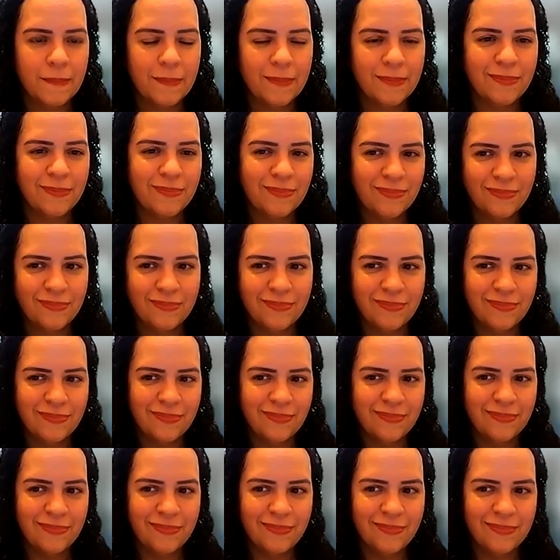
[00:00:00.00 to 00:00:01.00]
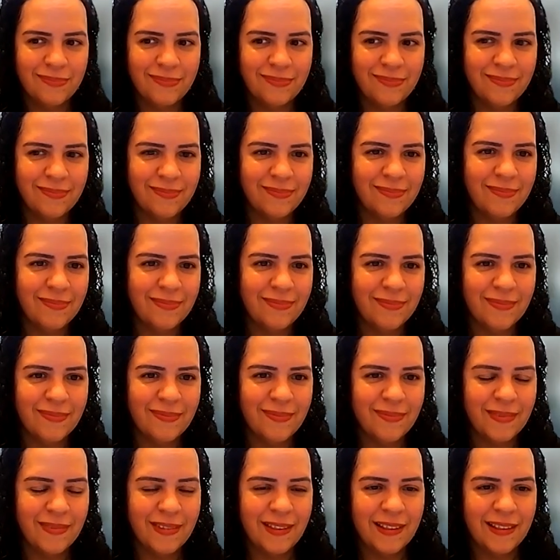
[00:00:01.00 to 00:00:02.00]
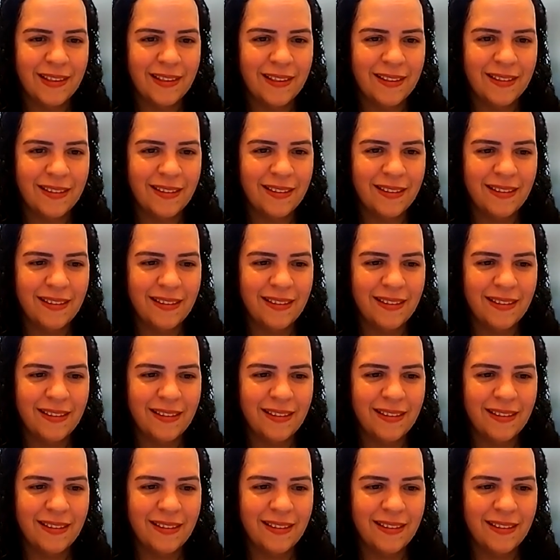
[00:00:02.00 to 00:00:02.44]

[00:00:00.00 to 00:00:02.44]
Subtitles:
[no speech]